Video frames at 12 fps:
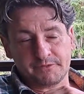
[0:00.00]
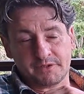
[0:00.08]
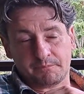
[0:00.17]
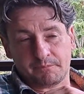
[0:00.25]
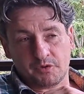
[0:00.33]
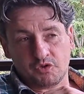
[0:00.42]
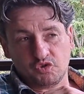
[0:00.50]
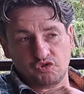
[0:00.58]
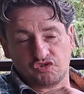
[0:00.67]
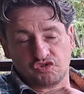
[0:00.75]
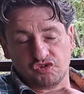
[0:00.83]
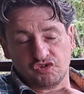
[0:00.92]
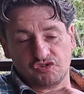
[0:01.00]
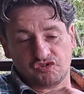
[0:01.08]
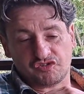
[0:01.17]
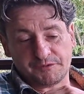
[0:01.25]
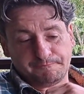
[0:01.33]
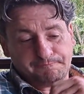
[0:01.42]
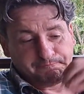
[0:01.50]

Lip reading: the producer's